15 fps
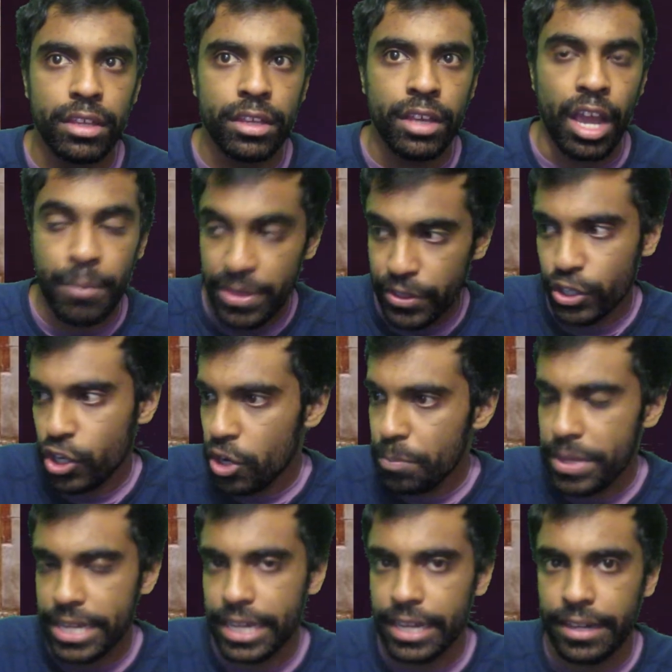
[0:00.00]
I mean, there could
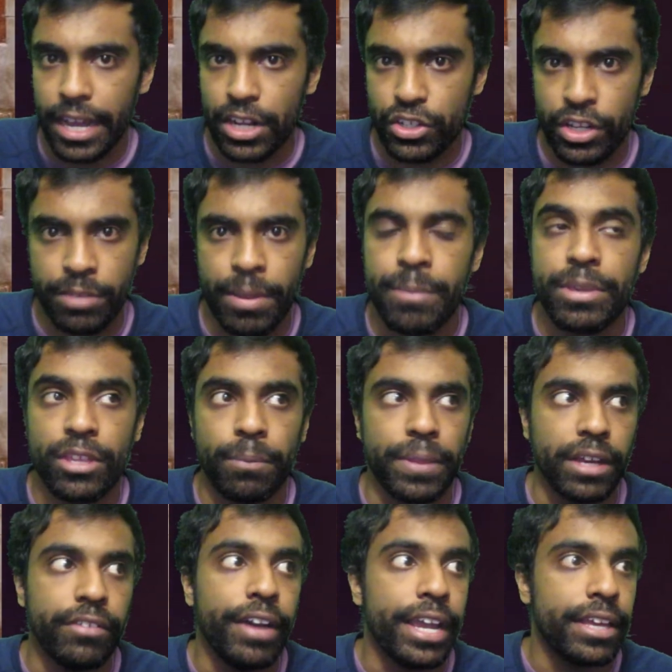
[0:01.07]
be a connection, maybe
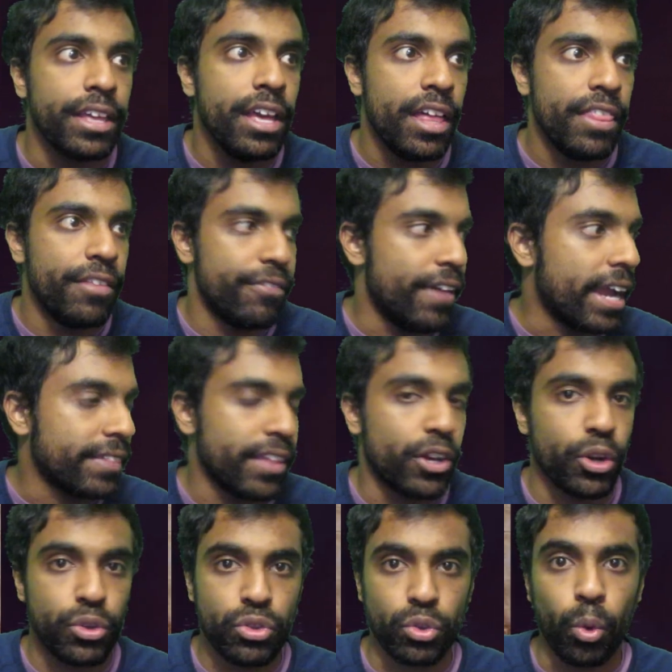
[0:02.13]
something like the fact that our
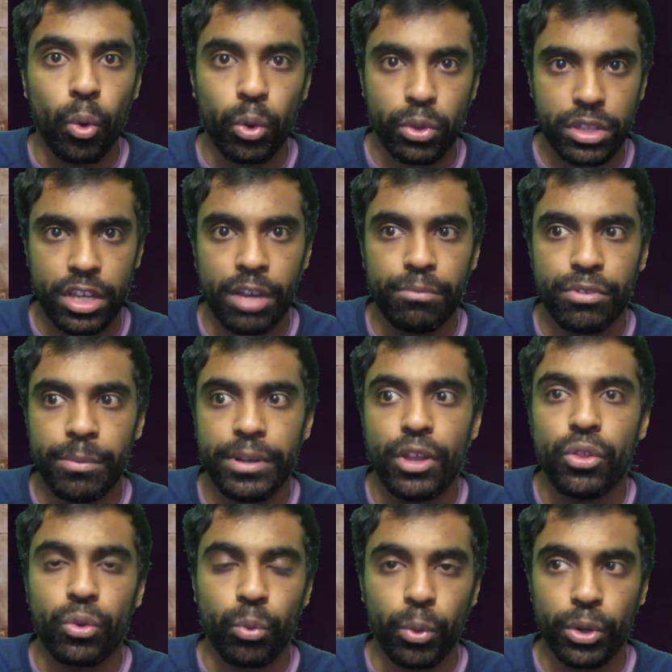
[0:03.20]
souls come from
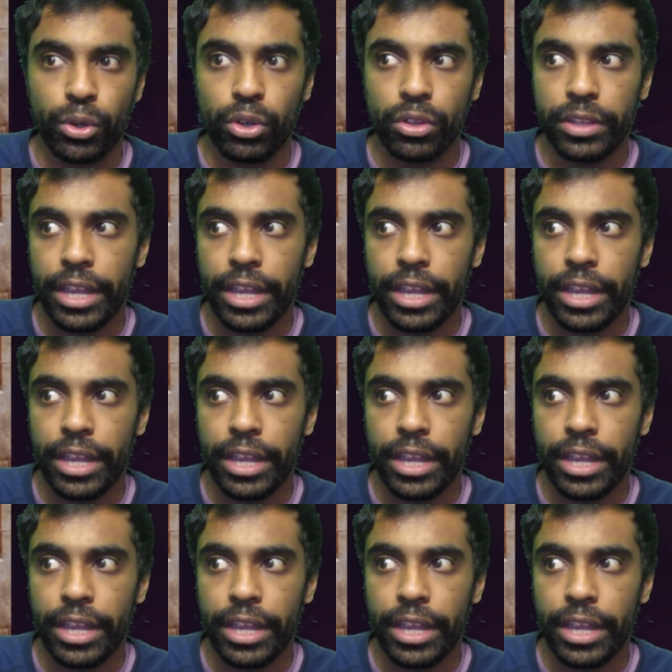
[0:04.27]
another world,